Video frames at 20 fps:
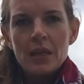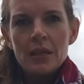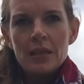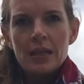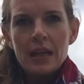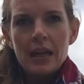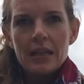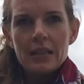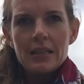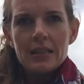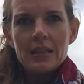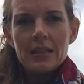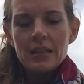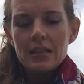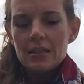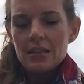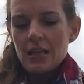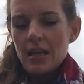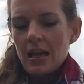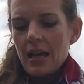that I hadn't
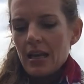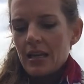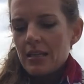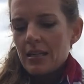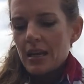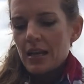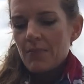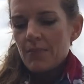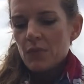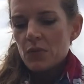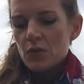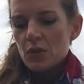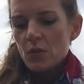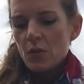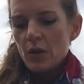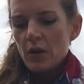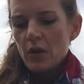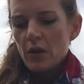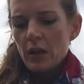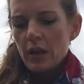needed, and so
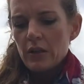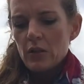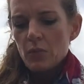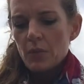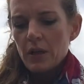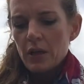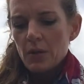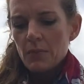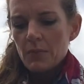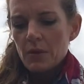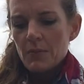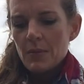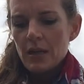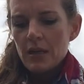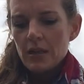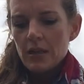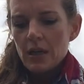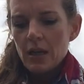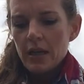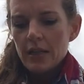I had to wake up in the middle
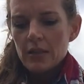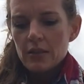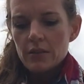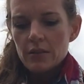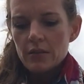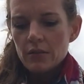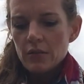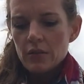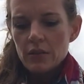of the night,